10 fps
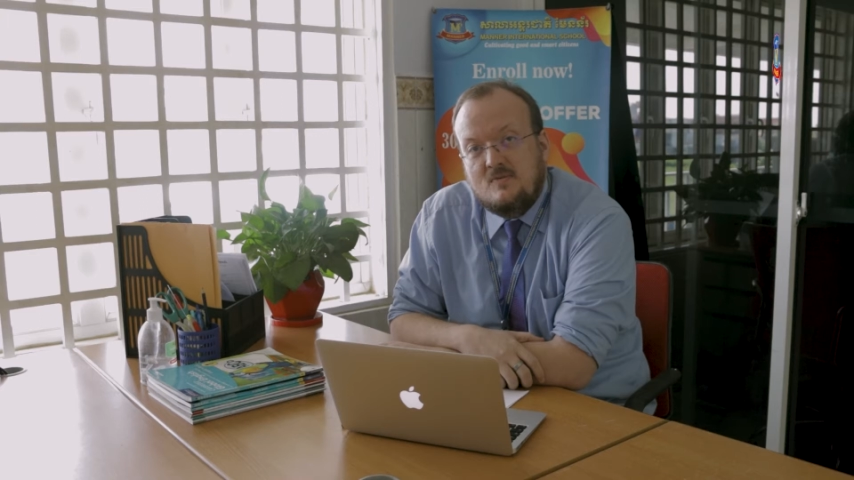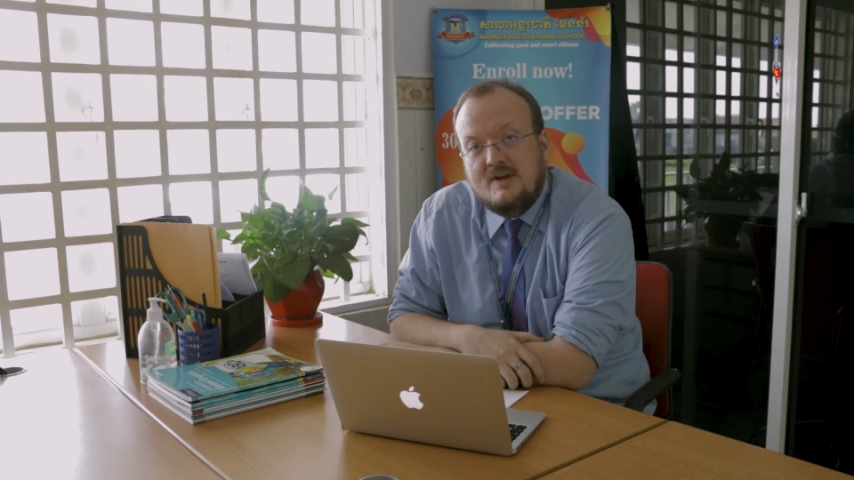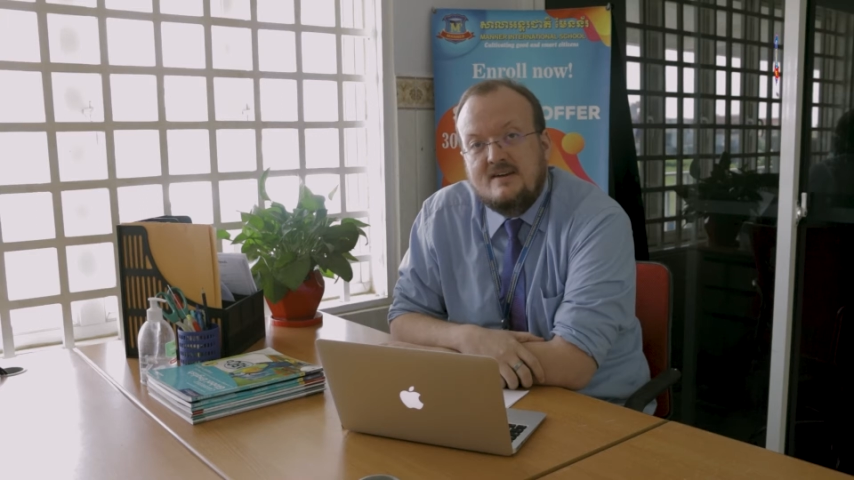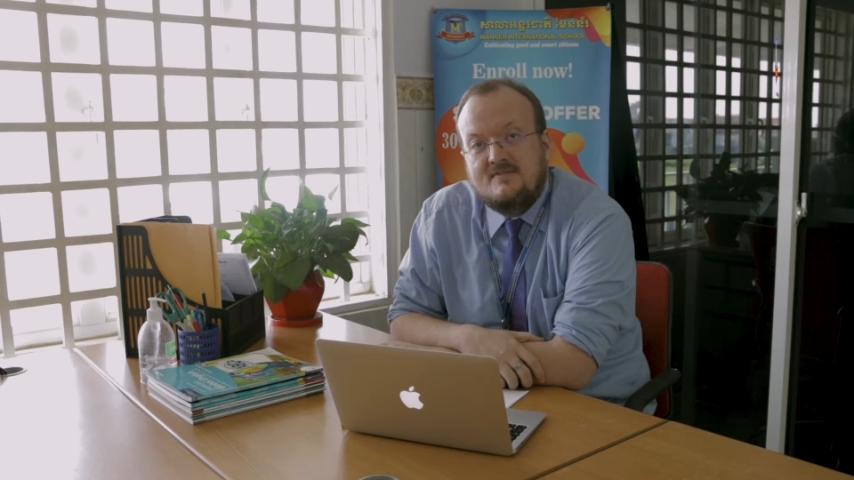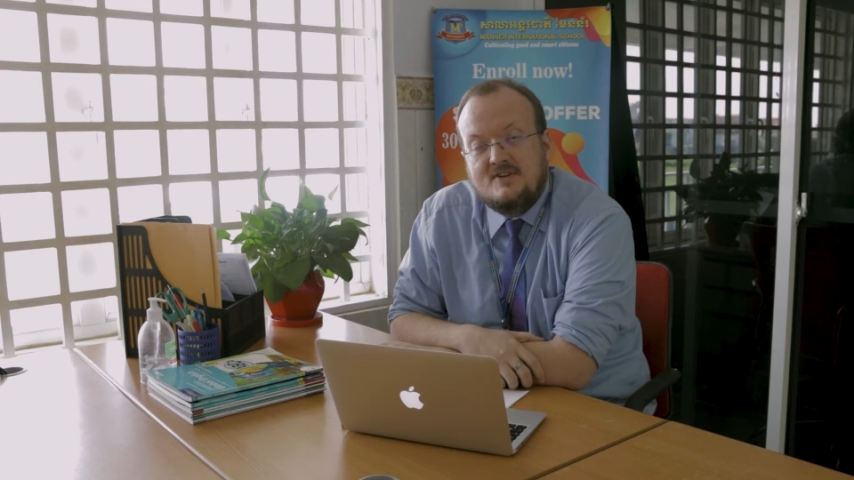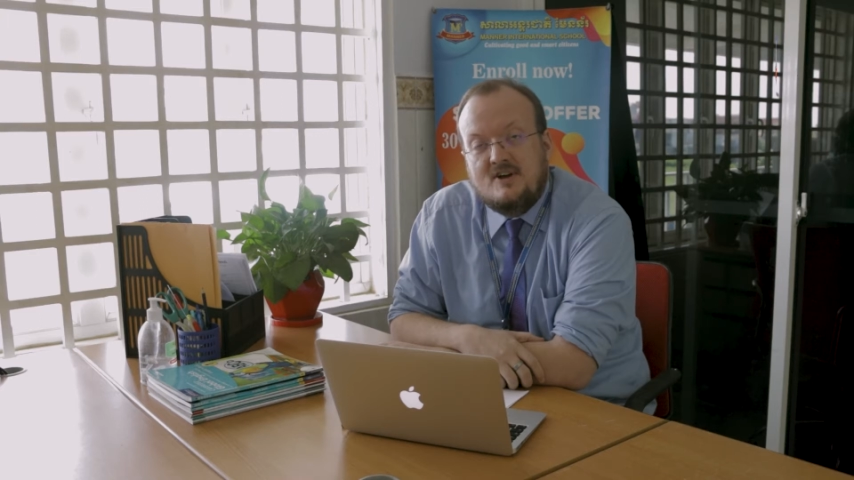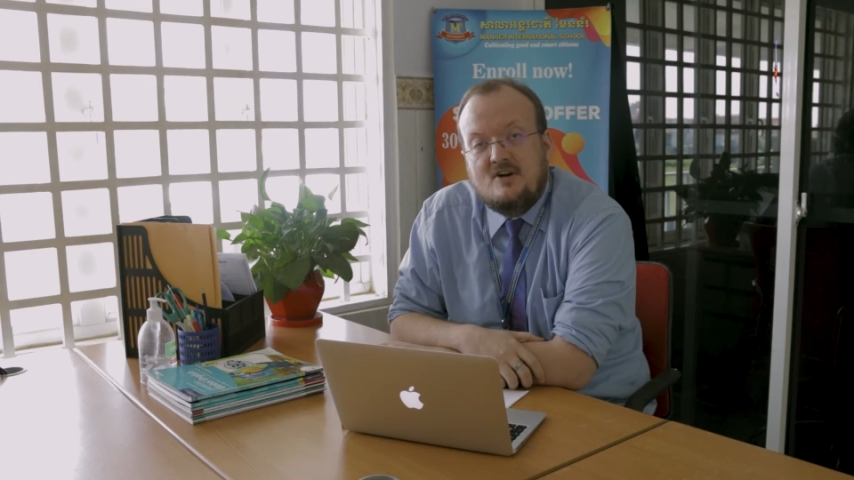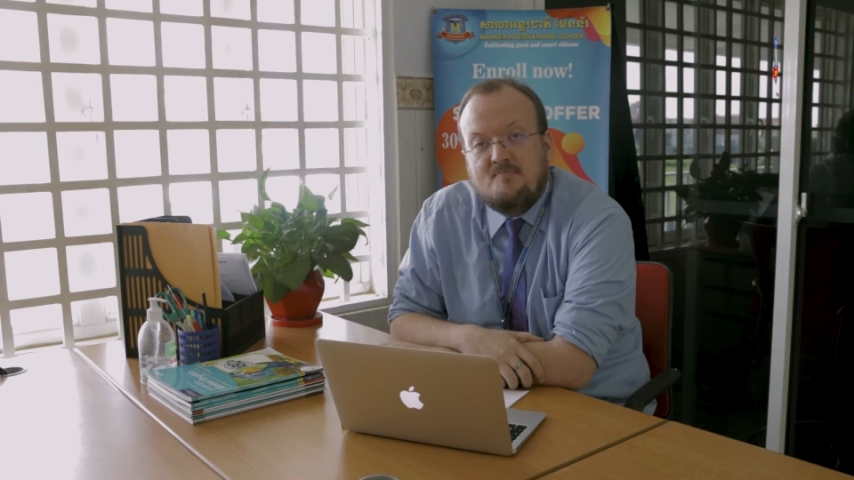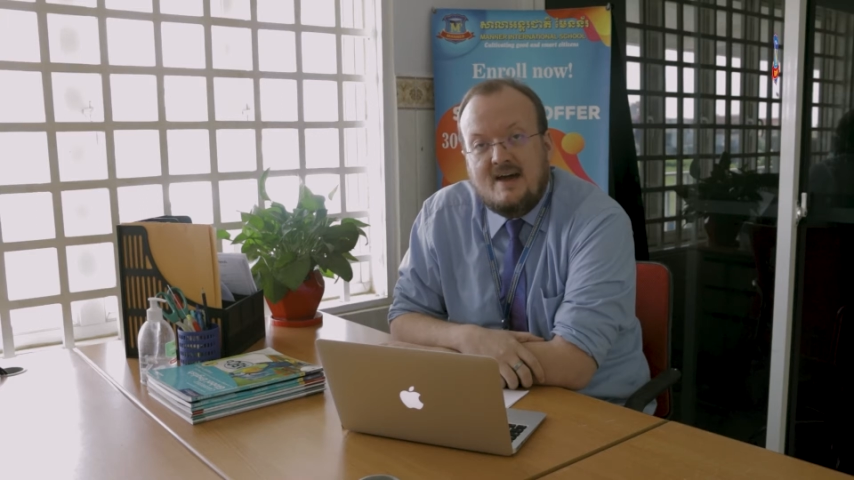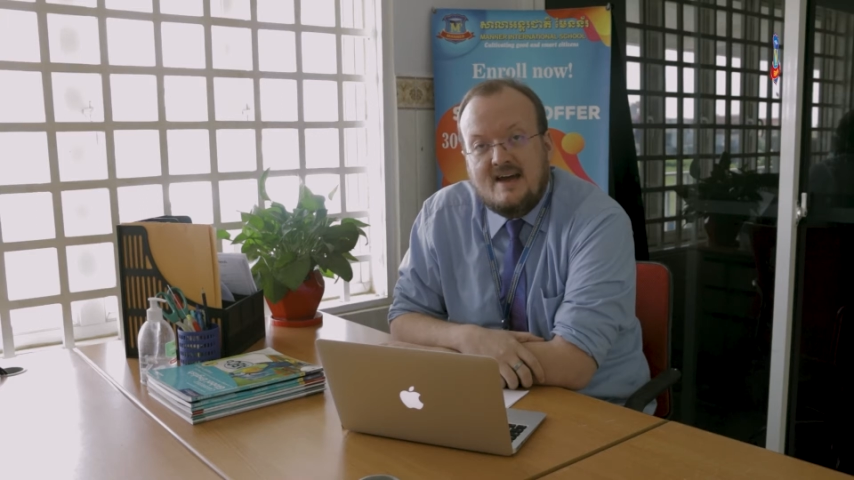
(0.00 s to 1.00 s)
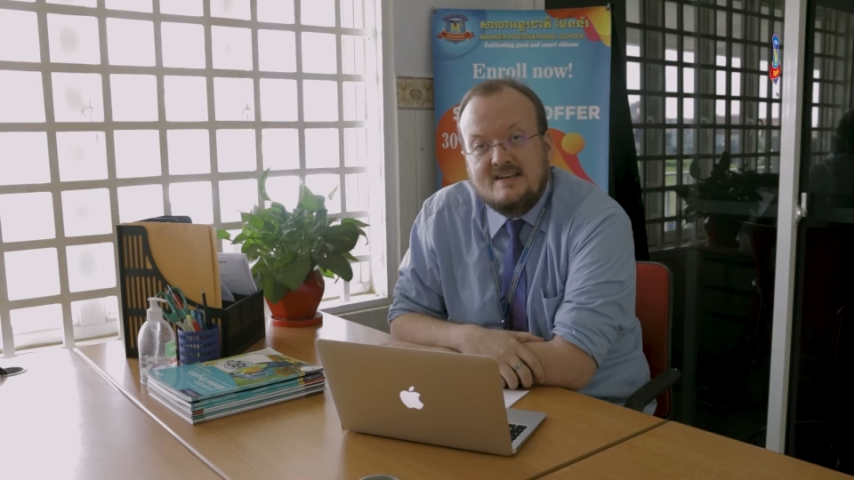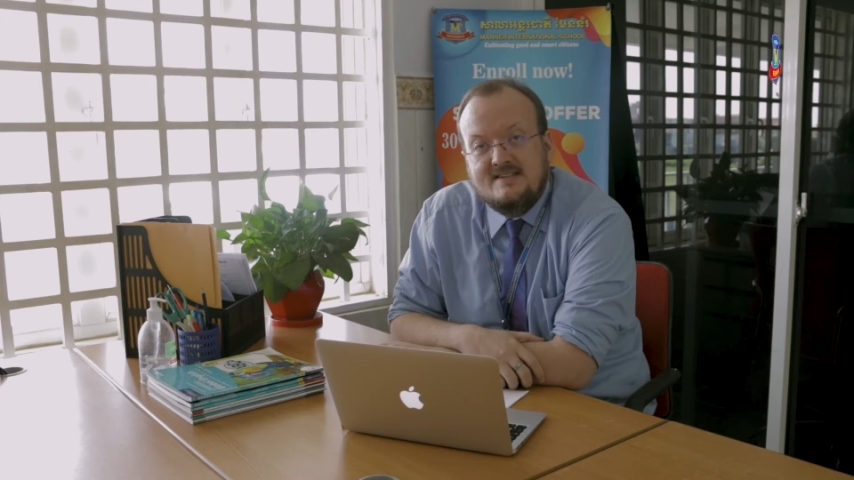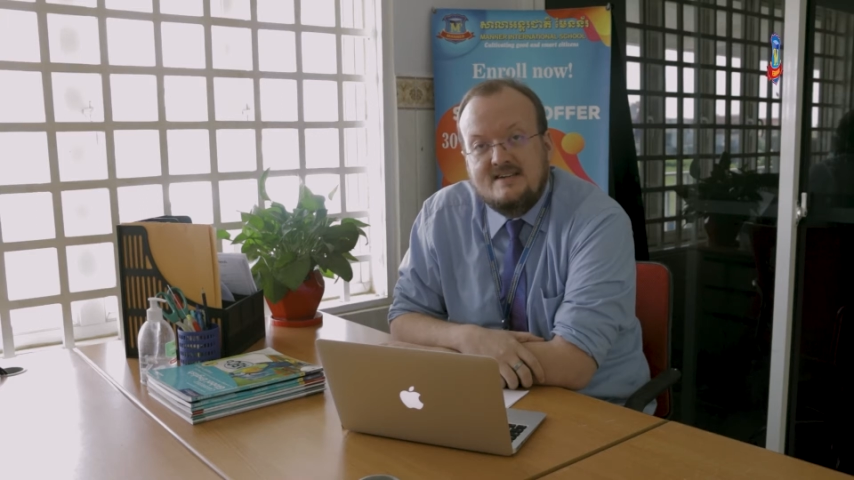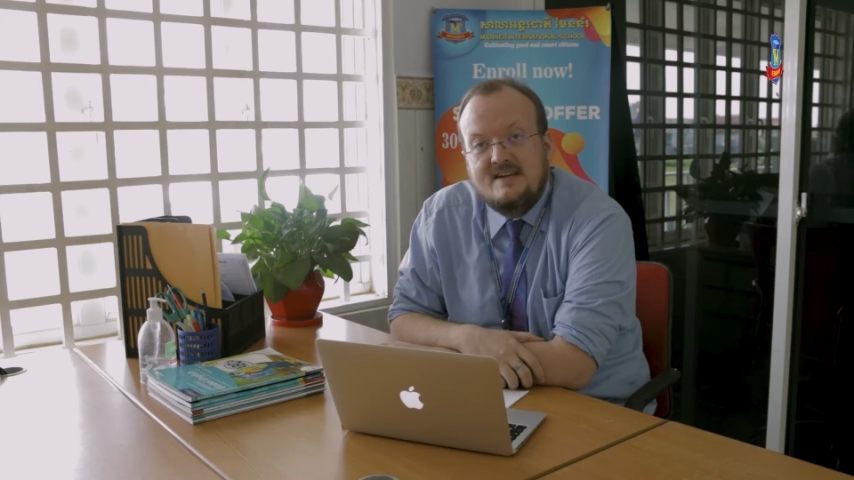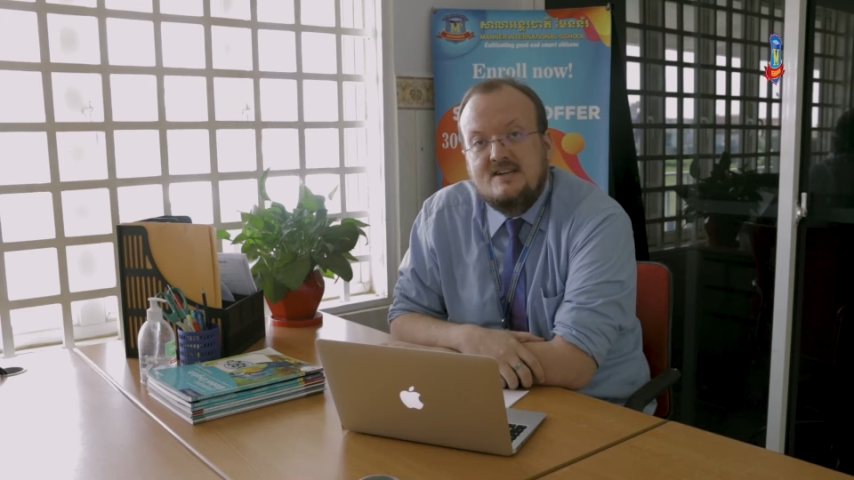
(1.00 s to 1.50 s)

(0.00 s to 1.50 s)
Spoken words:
we have done our best